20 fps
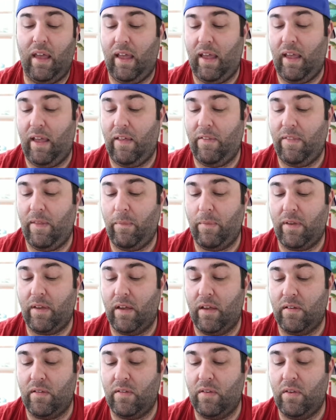And then we
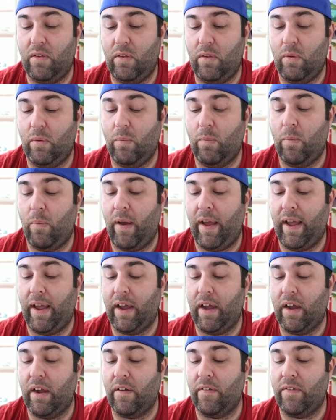cut to
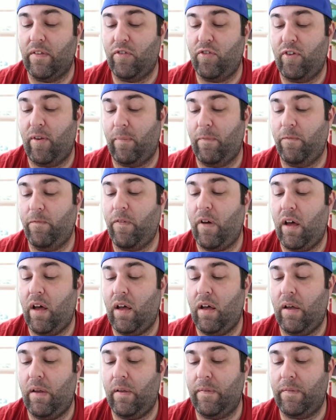where the ship
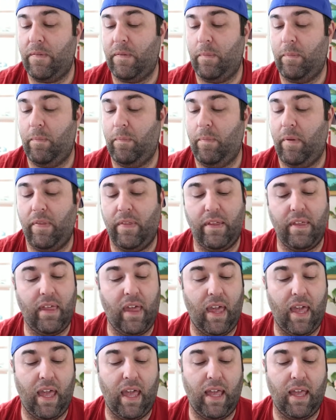falls, but the
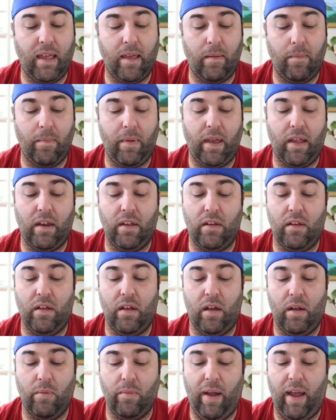gang made it
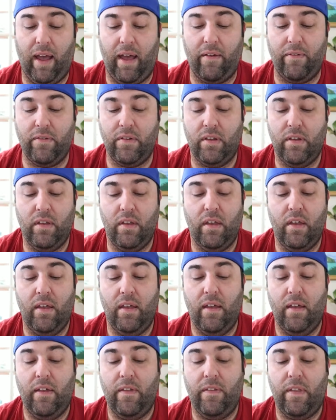a raft.
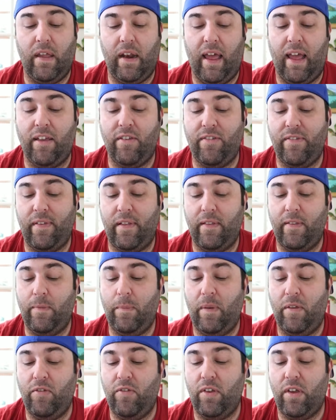Then Ash sends
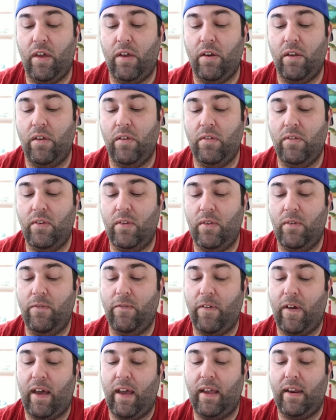Pidgeotto to
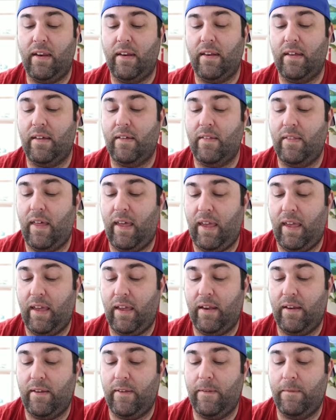find
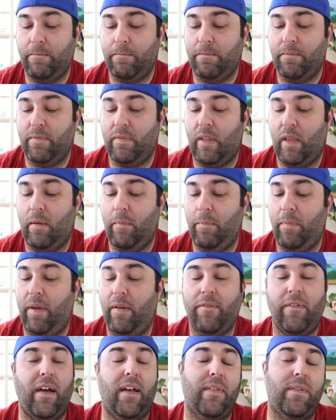land
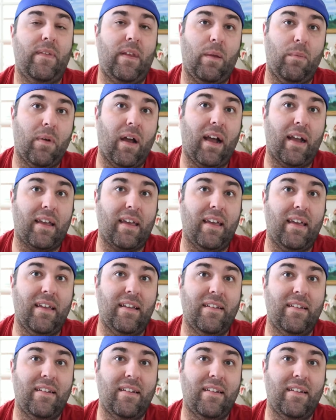that's on Steam Rocket.